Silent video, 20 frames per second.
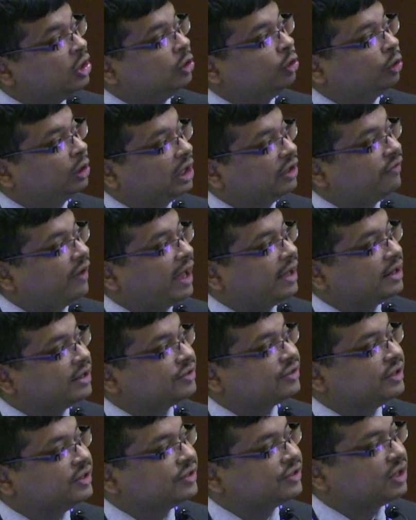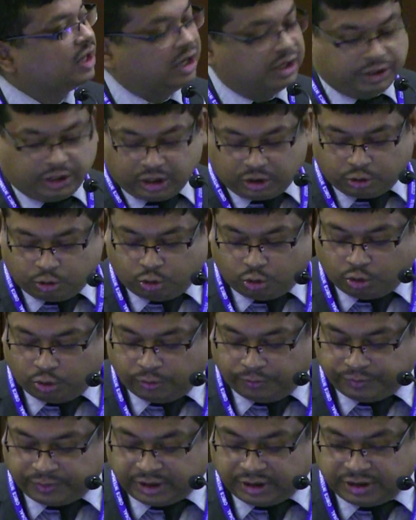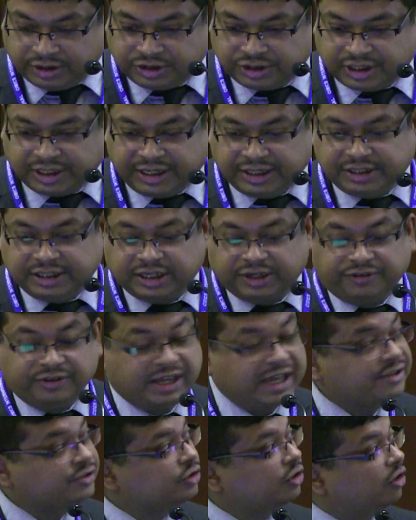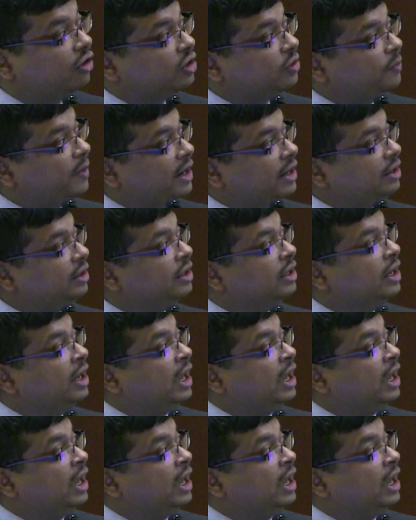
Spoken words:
rotaviruses undergo genetic reassortment,